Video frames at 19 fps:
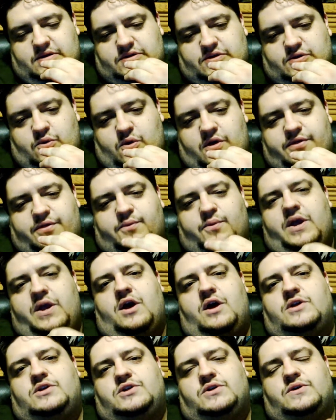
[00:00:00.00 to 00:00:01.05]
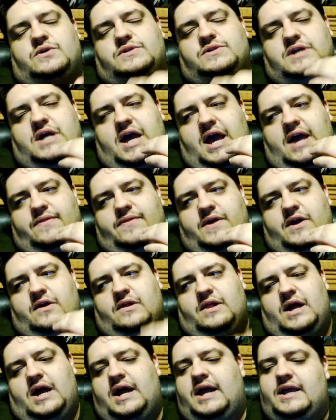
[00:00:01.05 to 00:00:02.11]
to our three hunters, and they're
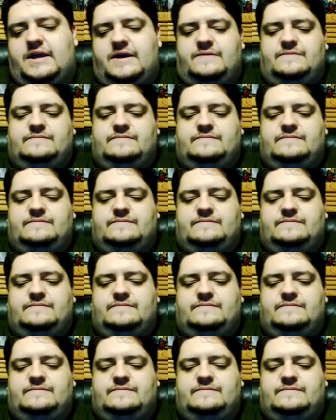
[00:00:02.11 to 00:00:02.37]
like,